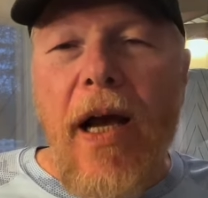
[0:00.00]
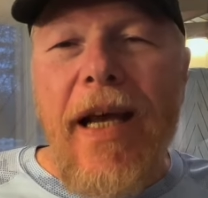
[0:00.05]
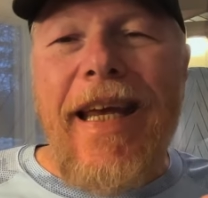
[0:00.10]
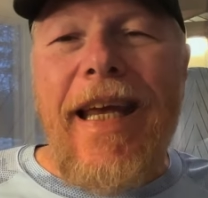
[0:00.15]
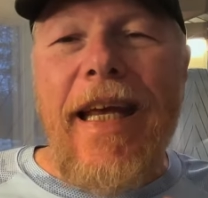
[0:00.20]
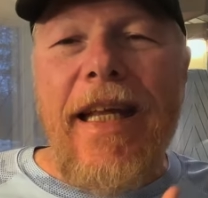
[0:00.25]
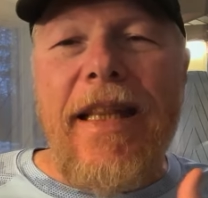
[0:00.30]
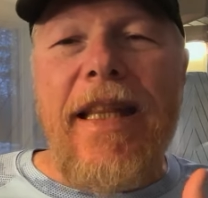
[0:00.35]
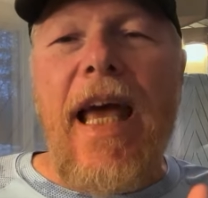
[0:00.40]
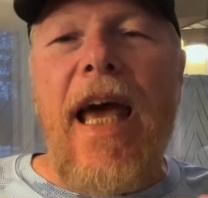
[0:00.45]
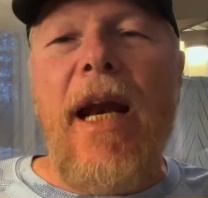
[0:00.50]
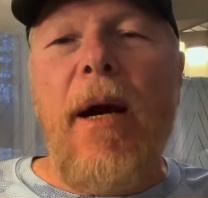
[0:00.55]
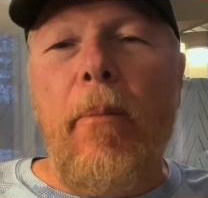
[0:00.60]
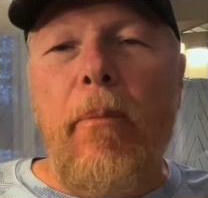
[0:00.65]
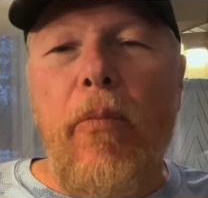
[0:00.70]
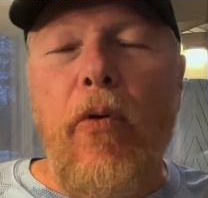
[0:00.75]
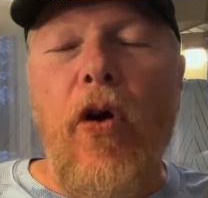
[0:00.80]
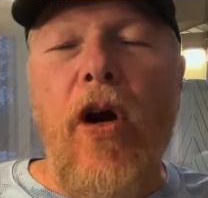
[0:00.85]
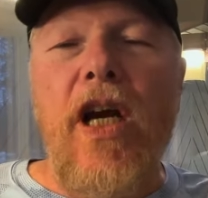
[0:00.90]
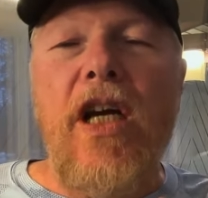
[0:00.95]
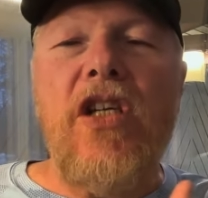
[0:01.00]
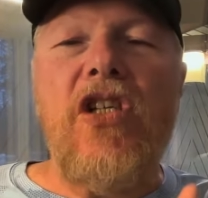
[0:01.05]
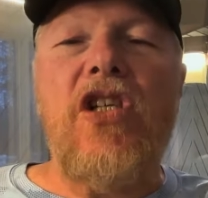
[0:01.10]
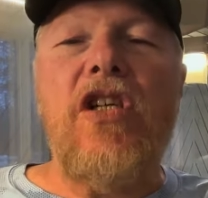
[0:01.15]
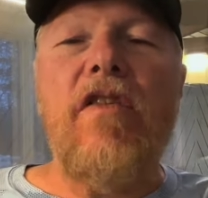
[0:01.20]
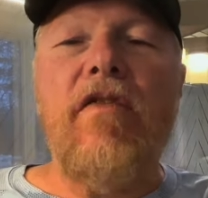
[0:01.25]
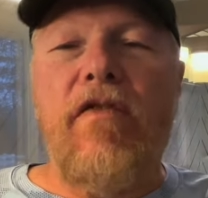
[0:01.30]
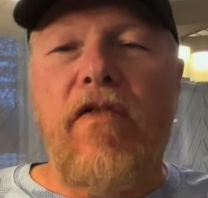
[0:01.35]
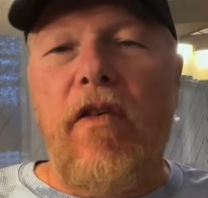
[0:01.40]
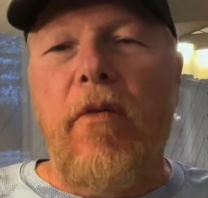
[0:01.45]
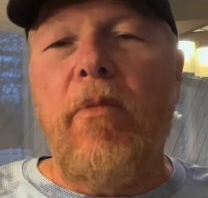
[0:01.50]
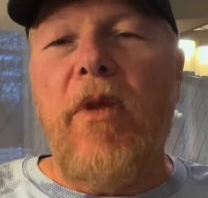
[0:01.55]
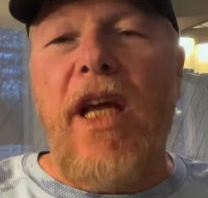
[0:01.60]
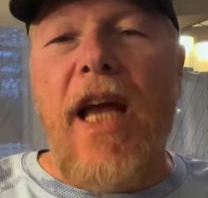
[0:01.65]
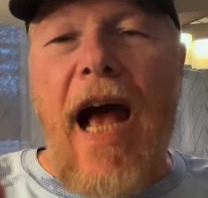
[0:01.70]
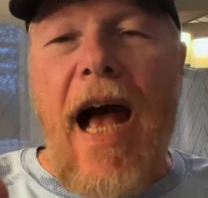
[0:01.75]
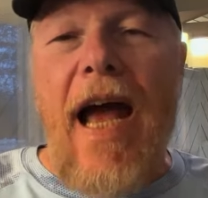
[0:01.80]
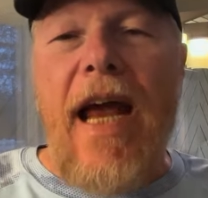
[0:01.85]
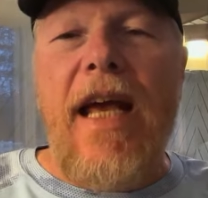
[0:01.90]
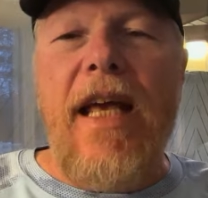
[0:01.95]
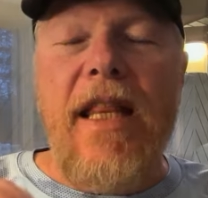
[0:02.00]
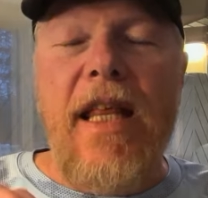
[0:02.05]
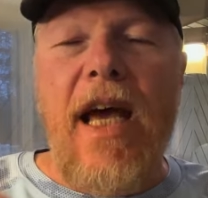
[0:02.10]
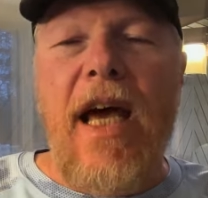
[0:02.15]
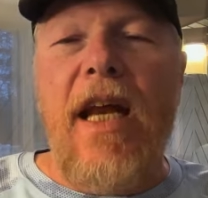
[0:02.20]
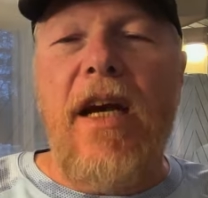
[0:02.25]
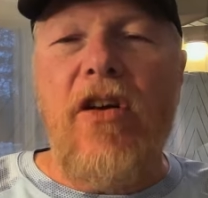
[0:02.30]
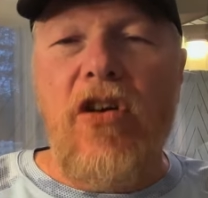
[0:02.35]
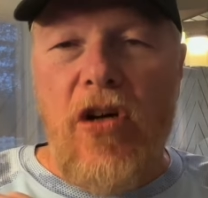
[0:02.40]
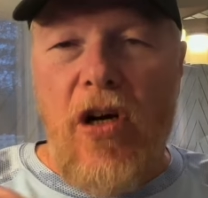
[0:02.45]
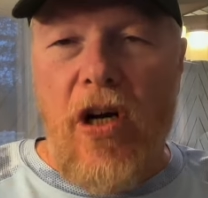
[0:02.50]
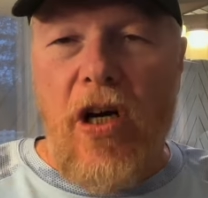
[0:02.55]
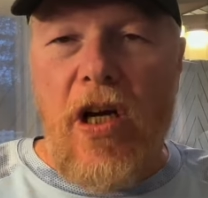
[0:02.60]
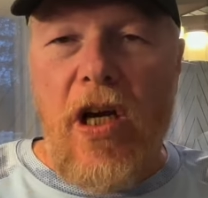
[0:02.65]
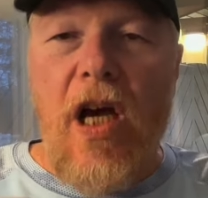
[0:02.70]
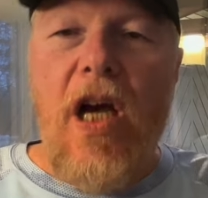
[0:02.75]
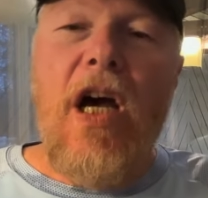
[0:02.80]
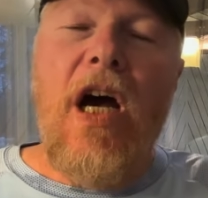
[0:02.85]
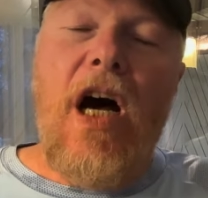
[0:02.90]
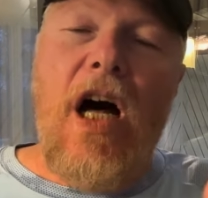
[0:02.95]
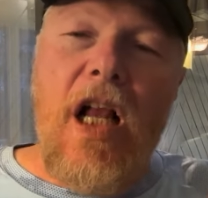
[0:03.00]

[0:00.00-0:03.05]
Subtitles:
get that abrasion from the eye of that hook